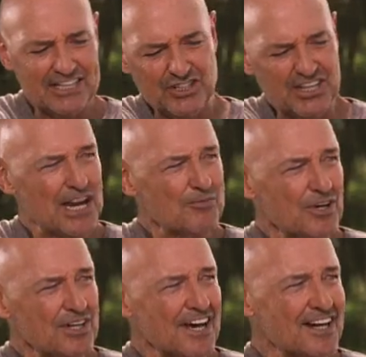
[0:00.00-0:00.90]
has your name
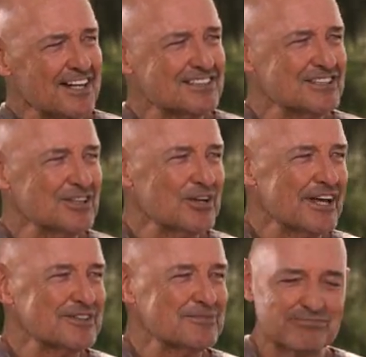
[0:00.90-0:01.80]
written on it, as,
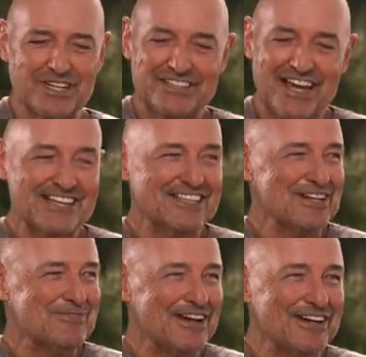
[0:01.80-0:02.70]
like in case
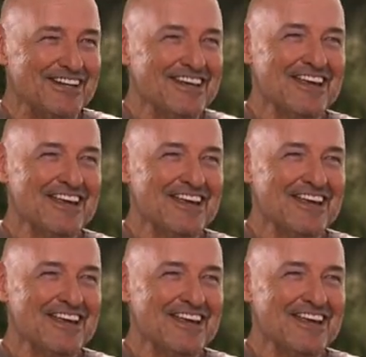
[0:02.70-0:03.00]
anybody,